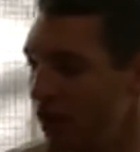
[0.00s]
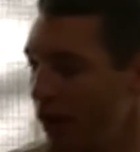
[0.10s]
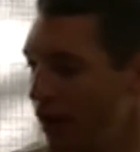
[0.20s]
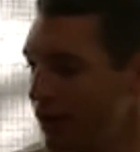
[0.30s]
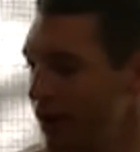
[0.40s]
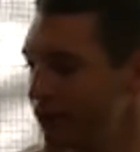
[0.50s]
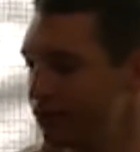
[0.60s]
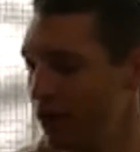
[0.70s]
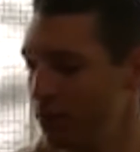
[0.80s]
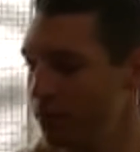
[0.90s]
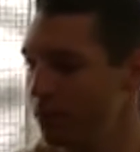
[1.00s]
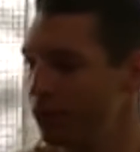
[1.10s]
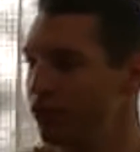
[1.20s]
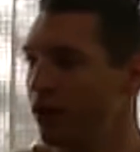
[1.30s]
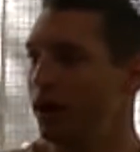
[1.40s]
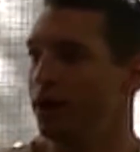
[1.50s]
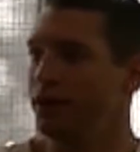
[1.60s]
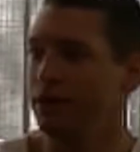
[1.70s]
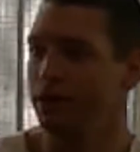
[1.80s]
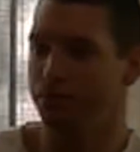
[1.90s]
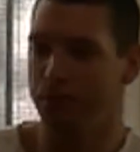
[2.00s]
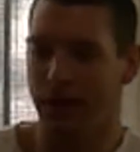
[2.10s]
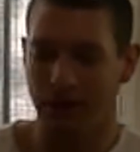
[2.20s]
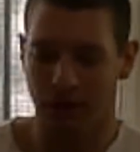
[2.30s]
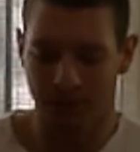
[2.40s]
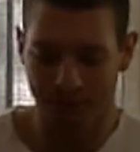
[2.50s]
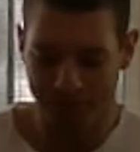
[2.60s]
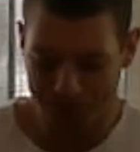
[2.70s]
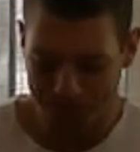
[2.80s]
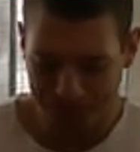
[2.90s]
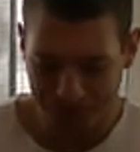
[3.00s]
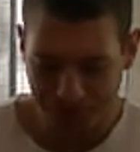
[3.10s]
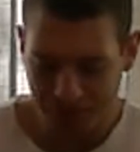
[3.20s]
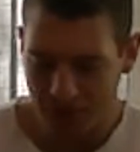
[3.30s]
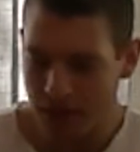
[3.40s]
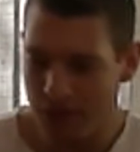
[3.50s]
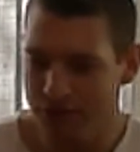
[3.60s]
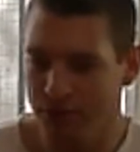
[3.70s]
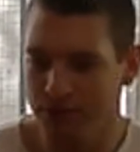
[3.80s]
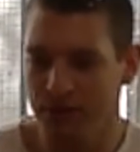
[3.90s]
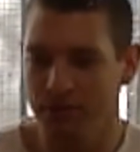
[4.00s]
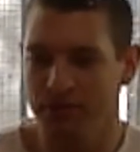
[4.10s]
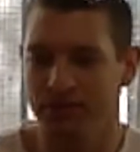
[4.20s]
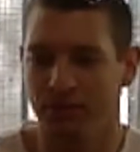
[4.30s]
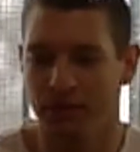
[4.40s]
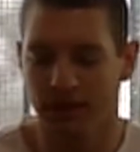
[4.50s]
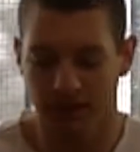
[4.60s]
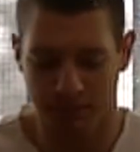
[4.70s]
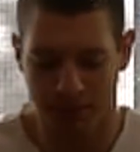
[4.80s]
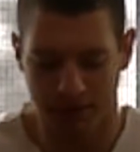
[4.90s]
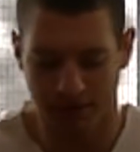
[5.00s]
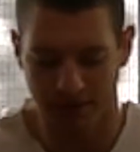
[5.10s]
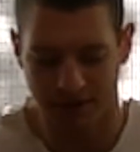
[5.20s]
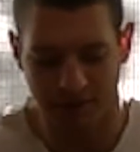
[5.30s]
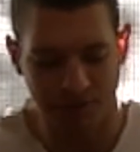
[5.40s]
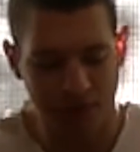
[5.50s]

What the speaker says: Alright, next up, I'm gonna try the pickle. See if it's gonna be somewhat like the pickled onion.